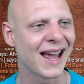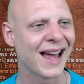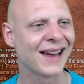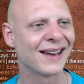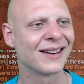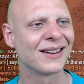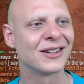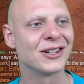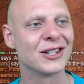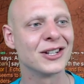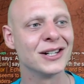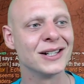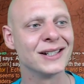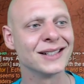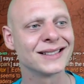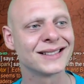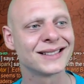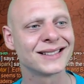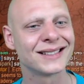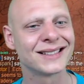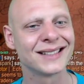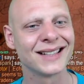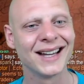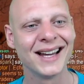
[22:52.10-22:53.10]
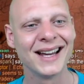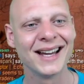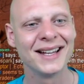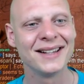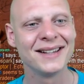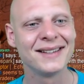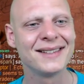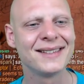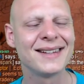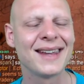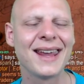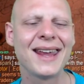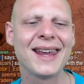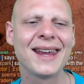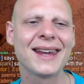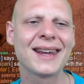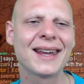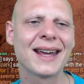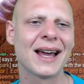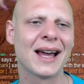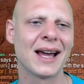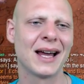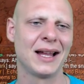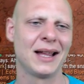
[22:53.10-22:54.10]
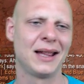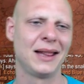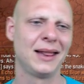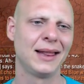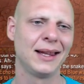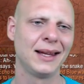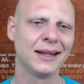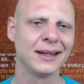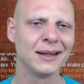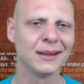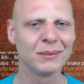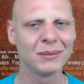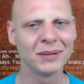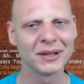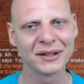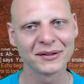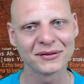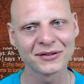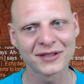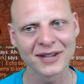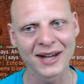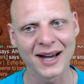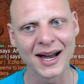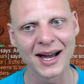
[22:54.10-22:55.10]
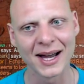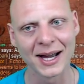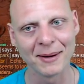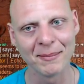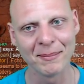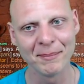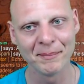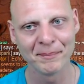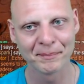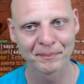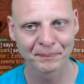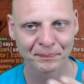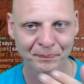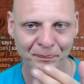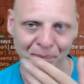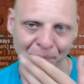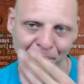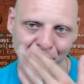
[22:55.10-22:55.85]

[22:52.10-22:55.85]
scan does take a little bit of time.